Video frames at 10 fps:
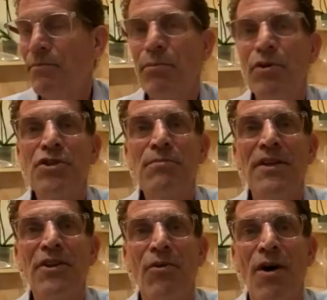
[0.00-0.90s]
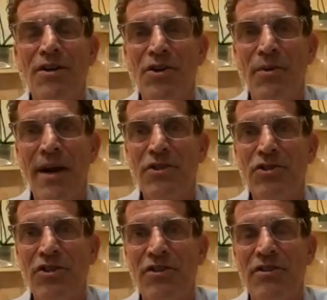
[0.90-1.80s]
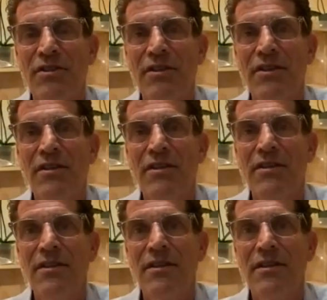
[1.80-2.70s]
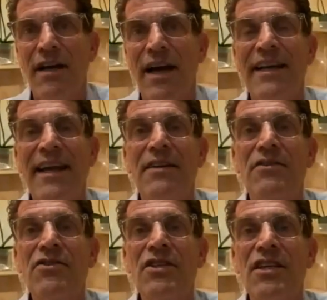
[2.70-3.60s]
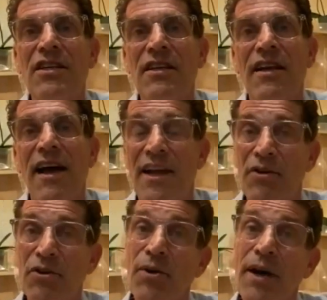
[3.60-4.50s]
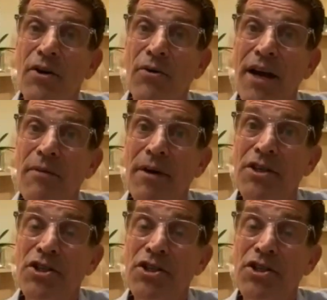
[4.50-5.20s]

pulls me in the wrong direction. I can't see, I don't know how to write my